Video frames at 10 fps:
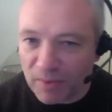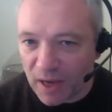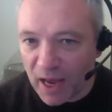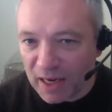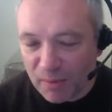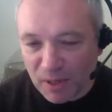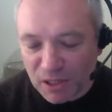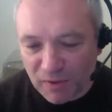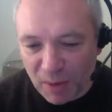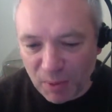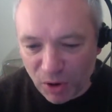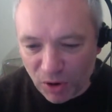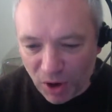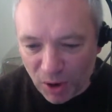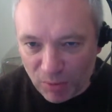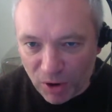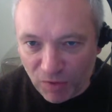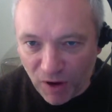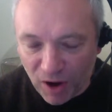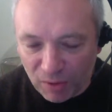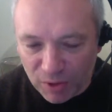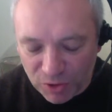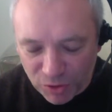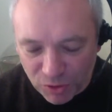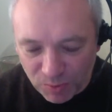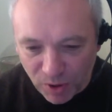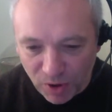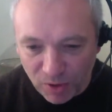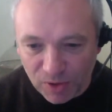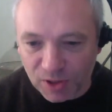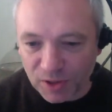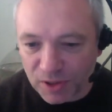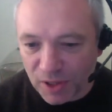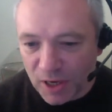academics developing online profiles through blogs and